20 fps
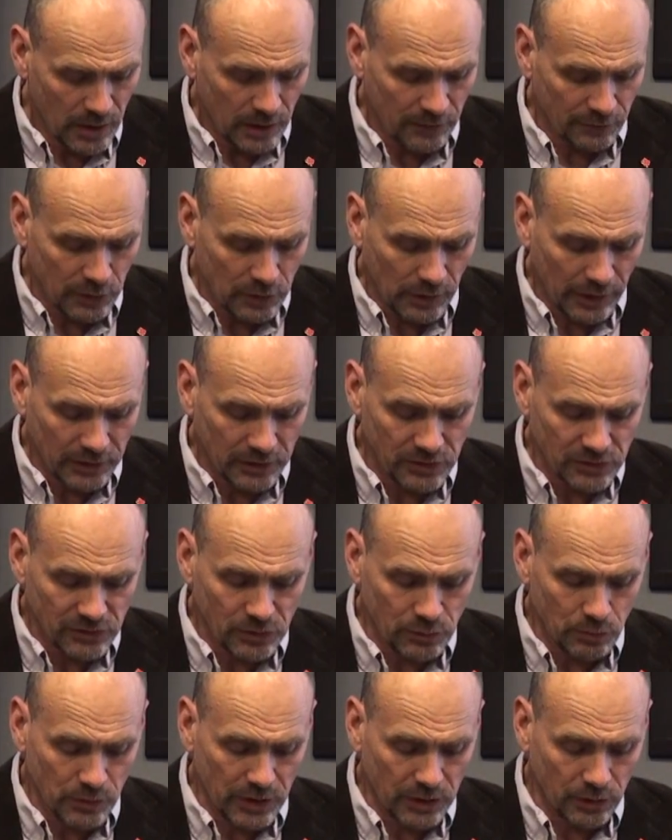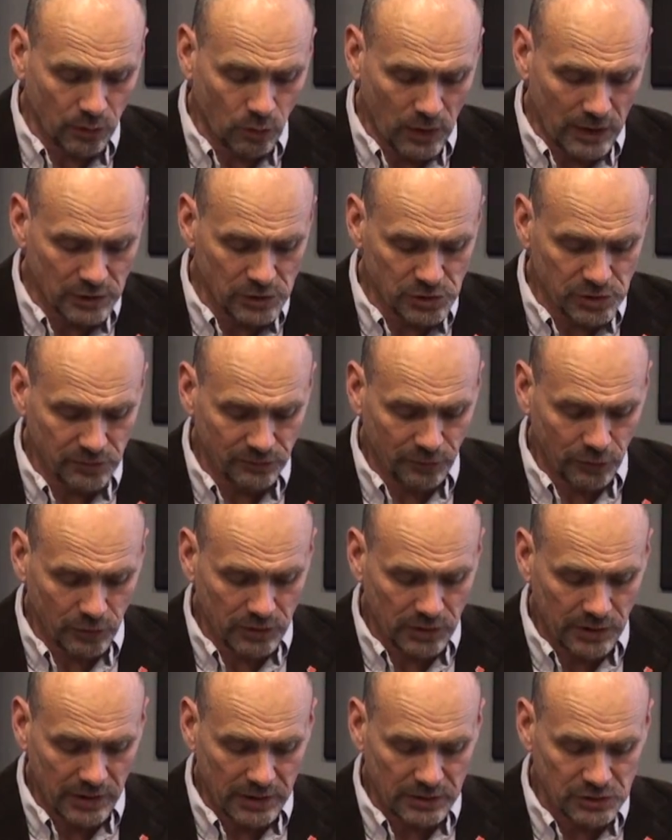If you'd like to submit a question for
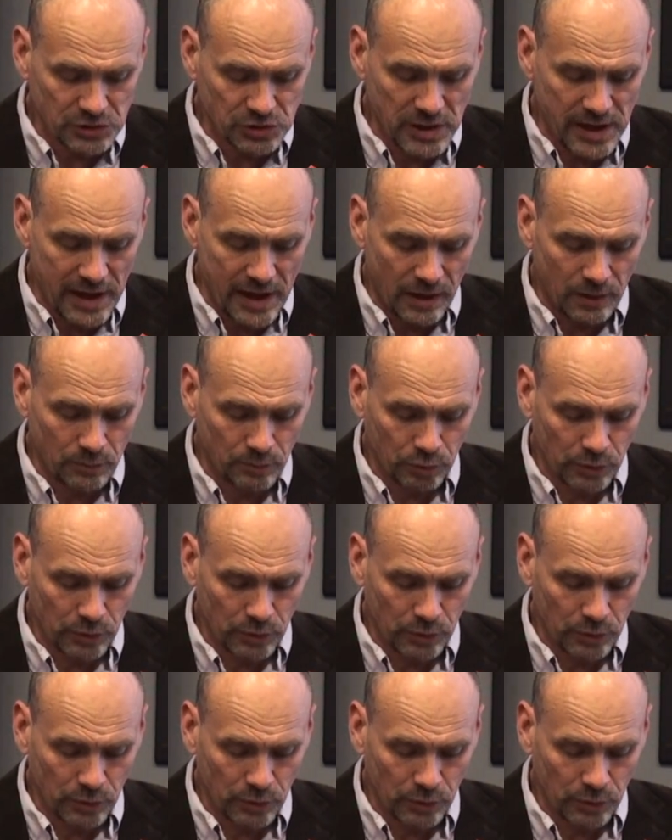today's chat,